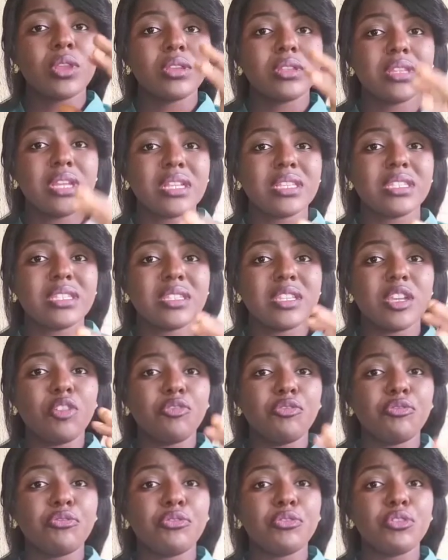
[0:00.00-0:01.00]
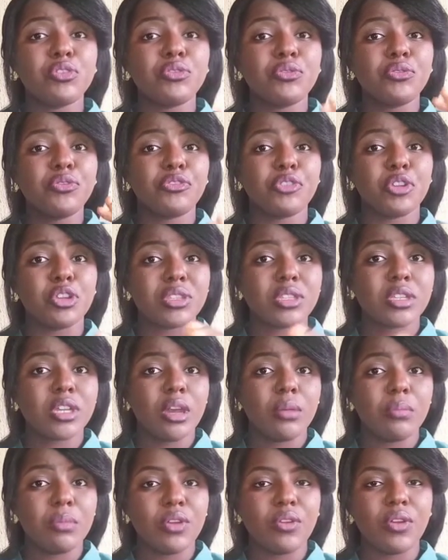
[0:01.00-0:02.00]
that is their phone front
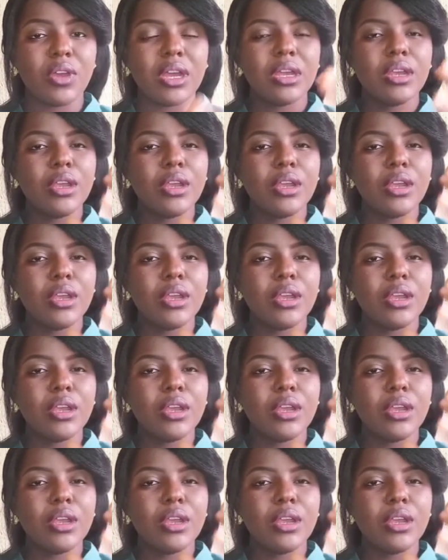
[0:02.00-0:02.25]
camera,